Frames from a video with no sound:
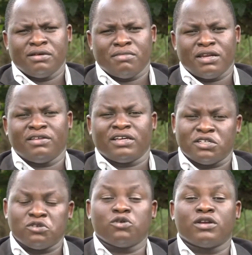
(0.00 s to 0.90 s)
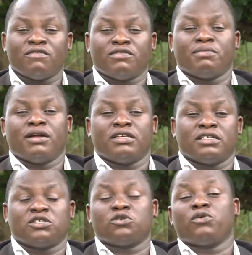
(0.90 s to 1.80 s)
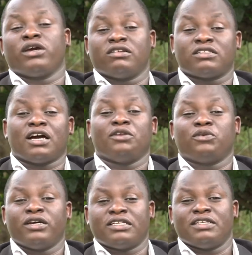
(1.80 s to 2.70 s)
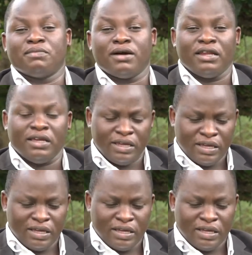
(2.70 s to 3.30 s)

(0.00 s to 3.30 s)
But in case you don't have the money, so where else can you get the money?